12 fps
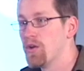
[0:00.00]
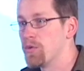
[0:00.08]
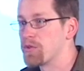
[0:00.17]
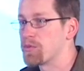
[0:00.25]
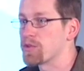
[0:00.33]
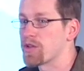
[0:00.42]

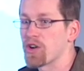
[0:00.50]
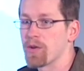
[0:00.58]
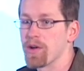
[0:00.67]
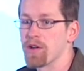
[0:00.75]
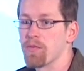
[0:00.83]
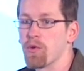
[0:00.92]
which we'll talk
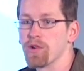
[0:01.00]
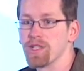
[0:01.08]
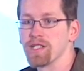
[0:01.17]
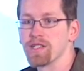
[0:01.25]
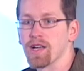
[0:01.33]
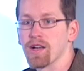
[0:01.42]
about in more
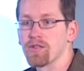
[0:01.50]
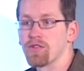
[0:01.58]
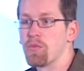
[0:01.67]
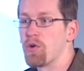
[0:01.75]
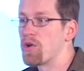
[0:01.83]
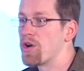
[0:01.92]
detail
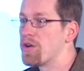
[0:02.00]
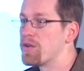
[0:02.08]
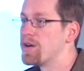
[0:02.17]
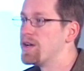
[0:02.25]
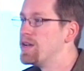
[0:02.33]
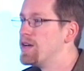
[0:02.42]

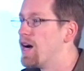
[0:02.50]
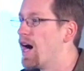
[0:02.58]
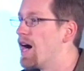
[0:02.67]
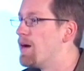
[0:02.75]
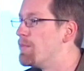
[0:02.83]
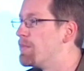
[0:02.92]
tomorrow.
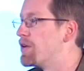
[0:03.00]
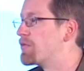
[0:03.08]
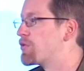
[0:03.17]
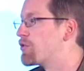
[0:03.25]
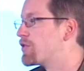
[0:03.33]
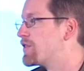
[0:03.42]
But
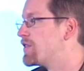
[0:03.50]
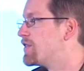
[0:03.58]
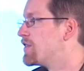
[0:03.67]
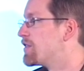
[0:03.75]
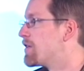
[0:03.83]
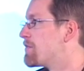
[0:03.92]
of course, this
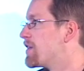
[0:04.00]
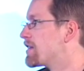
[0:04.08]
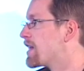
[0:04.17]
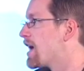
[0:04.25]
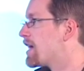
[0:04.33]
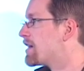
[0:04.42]
is something
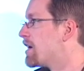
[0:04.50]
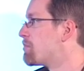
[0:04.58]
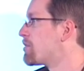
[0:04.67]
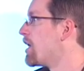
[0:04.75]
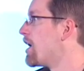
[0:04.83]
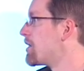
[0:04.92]
that
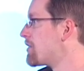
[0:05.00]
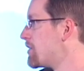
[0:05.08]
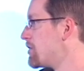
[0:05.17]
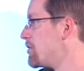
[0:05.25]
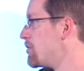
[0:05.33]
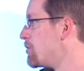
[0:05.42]
applies
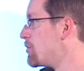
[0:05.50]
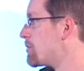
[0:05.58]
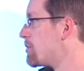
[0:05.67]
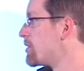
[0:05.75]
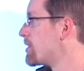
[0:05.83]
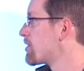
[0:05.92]
to
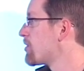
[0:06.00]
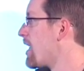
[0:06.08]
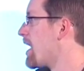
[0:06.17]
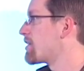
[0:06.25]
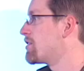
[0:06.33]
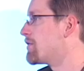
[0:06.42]
political
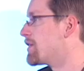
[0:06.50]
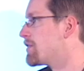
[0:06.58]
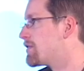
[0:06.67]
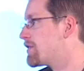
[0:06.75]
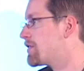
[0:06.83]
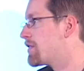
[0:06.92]

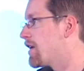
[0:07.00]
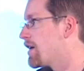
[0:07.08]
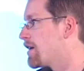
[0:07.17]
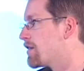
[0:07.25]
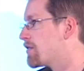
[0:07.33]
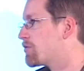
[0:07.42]
activists
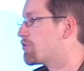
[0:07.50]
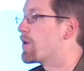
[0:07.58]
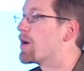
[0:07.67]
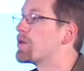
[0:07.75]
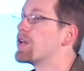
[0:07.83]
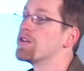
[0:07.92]

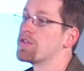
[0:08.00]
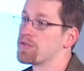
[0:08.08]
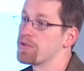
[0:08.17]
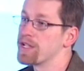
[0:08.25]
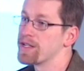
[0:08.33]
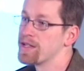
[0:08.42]
throughout
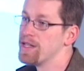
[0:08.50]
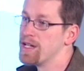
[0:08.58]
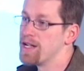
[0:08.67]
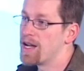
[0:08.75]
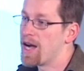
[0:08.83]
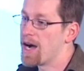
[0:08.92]
history
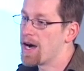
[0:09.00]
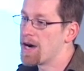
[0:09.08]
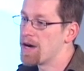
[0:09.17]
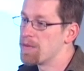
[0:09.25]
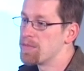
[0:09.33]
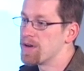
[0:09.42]

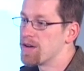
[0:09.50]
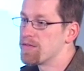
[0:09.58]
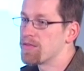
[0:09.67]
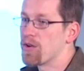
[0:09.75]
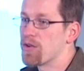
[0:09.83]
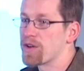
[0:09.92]

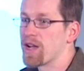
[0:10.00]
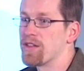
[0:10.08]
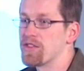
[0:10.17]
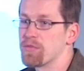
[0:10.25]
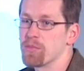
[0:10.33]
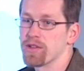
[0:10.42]
of all
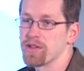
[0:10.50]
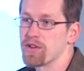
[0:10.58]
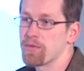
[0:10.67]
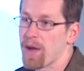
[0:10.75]
kinds of political